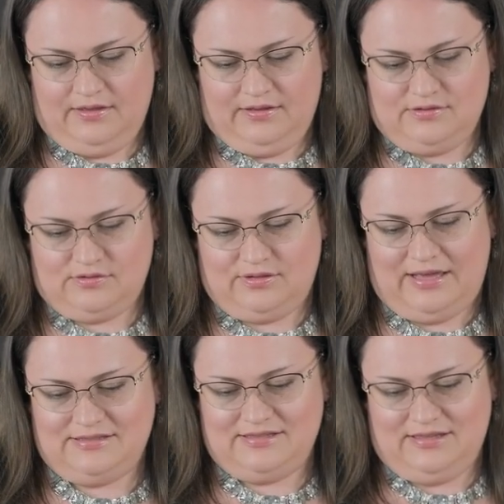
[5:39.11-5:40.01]
So
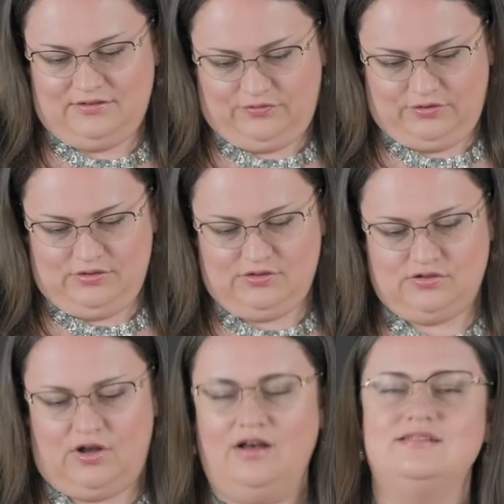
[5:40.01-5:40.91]
that's it for the
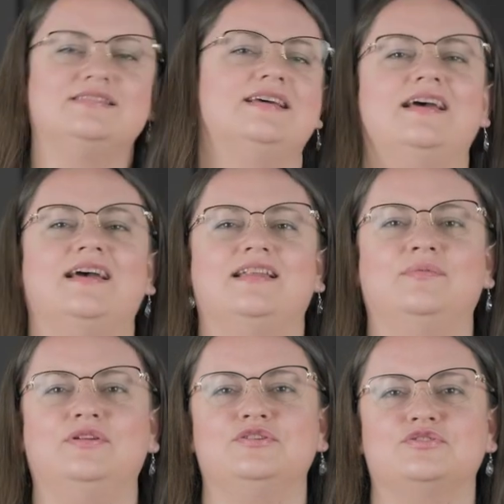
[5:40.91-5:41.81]
sauce, and I'm
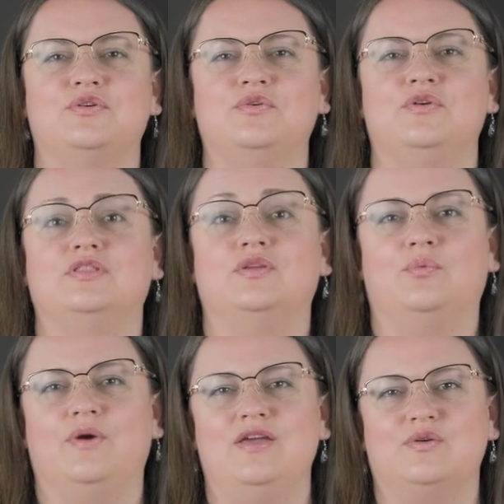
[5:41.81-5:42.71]
going to show you the
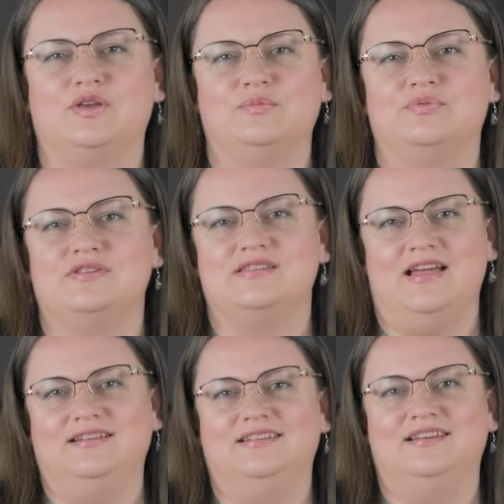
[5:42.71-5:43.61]
way you can
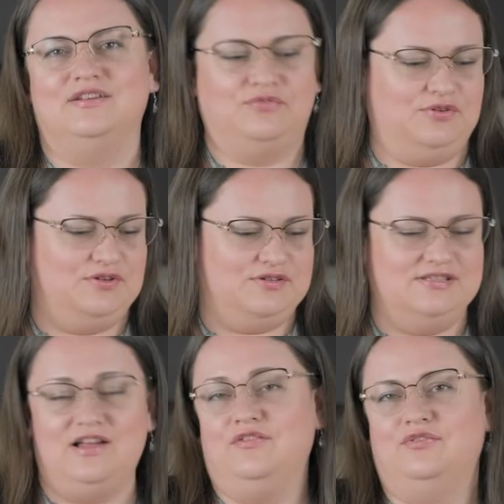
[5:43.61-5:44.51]
present it for
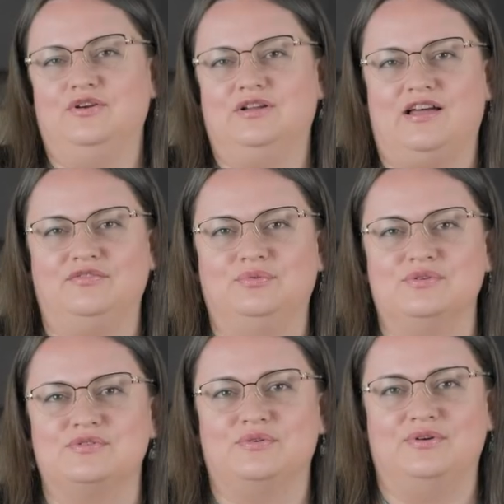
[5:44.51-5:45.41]
yourself, for your loved
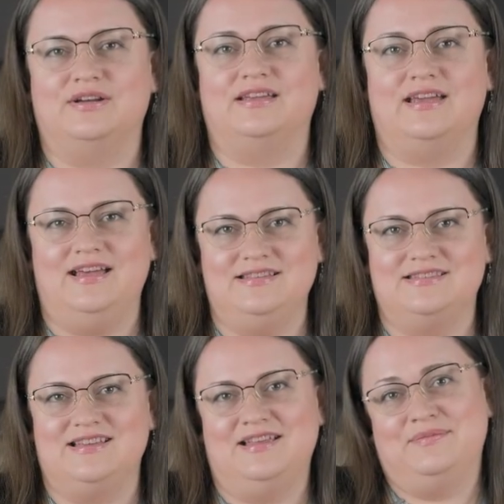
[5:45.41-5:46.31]
ones, or
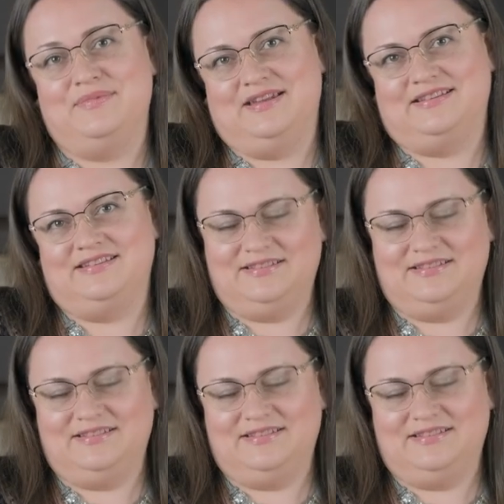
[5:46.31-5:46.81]
guests in a minute.